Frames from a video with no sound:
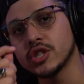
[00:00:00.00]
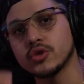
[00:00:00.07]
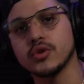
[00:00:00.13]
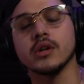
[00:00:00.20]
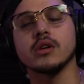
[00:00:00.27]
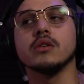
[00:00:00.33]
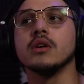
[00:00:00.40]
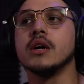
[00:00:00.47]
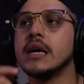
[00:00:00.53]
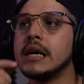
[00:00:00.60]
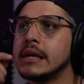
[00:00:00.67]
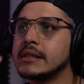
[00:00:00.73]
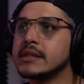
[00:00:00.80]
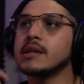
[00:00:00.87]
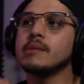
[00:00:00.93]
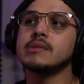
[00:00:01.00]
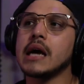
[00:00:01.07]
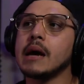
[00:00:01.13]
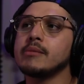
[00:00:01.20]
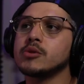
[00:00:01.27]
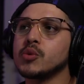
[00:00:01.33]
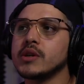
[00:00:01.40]
struggle.
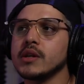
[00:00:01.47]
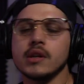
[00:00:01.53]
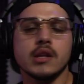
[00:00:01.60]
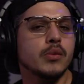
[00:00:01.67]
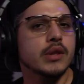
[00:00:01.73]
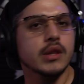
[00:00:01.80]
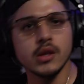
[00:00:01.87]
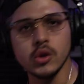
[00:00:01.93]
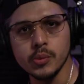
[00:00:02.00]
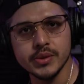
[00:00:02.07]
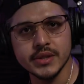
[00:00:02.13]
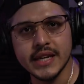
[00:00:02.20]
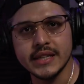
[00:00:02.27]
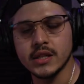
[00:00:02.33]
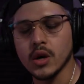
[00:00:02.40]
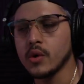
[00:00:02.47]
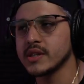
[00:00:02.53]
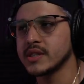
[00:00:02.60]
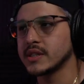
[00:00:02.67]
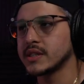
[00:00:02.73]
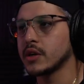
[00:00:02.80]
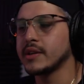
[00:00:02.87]
Sometimes we're dealing with loops that don't
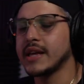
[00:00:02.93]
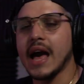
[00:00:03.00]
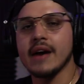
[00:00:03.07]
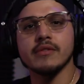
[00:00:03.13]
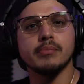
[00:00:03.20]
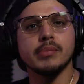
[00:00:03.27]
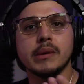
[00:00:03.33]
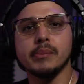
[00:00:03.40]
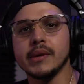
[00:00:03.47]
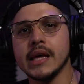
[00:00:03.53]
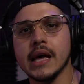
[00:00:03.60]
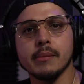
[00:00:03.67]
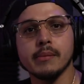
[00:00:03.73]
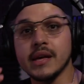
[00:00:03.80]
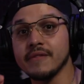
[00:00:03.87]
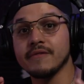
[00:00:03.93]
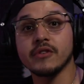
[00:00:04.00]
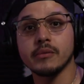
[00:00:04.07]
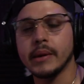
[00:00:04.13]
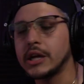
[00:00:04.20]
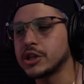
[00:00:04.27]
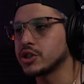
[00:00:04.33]
necessarily have a BPM
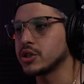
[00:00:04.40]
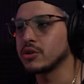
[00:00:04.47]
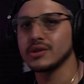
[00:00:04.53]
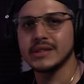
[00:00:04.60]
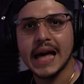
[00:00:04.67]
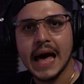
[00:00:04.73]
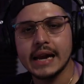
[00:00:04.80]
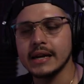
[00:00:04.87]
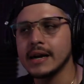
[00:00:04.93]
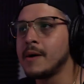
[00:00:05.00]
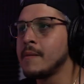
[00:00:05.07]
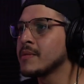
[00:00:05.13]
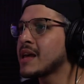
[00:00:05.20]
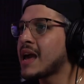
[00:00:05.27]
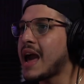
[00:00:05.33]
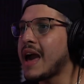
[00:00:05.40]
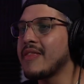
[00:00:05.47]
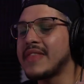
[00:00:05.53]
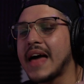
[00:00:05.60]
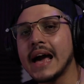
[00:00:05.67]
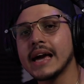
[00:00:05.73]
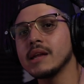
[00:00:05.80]
information or data,
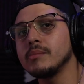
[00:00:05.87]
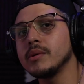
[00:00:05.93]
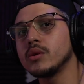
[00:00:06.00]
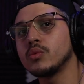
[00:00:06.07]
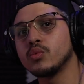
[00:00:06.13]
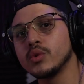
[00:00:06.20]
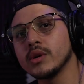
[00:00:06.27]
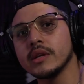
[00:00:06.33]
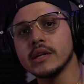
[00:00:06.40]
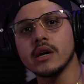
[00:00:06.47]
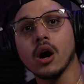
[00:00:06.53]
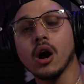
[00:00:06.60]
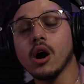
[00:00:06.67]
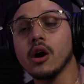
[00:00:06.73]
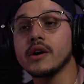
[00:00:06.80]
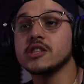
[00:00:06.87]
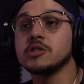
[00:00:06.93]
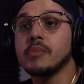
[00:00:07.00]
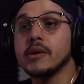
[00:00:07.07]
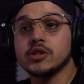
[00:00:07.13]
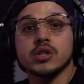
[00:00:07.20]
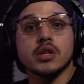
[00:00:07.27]
and that can be really hard,
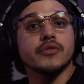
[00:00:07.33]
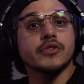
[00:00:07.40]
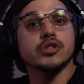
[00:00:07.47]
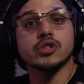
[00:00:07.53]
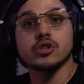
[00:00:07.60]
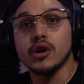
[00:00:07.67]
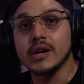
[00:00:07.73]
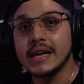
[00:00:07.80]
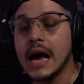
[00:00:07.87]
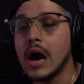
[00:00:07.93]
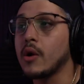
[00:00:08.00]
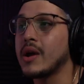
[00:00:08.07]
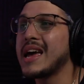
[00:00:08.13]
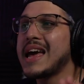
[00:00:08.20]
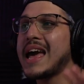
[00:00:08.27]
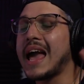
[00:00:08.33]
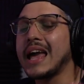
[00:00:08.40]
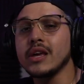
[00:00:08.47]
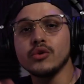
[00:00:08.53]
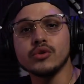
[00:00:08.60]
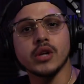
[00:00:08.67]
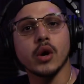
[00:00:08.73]
especially if you're starting out
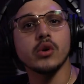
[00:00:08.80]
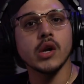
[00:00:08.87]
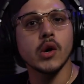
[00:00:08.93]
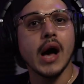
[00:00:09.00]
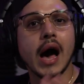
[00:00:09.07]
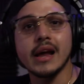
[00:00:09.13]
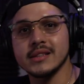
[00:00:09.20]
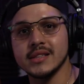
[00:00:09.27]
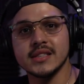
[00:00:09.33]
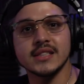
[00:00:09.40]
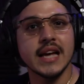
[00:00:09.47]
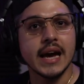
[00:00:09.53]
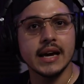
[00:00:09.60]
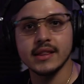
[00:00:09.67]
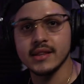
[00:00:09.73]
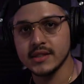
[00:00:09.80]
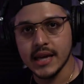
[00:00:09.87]
and you don't know how to detect the